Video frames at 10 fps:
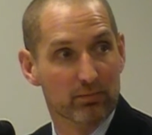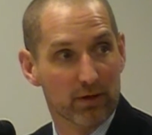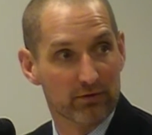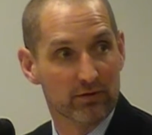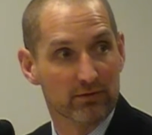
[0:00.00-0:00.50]

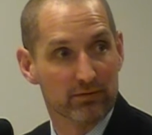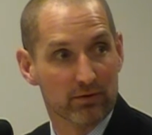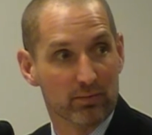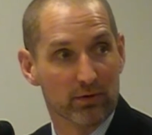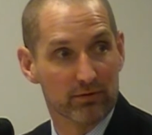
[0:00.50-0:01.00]
budget for
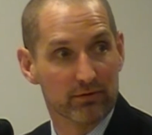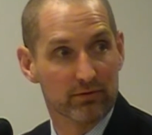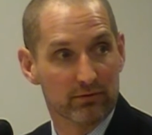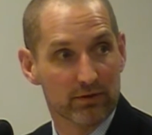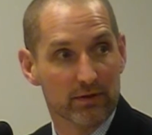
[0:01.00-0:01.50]
the purchase
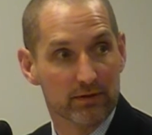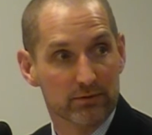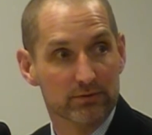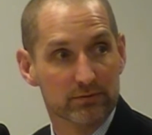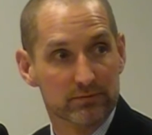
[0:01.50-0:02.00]
of
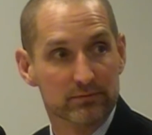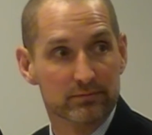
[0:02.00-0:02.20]
vehicles.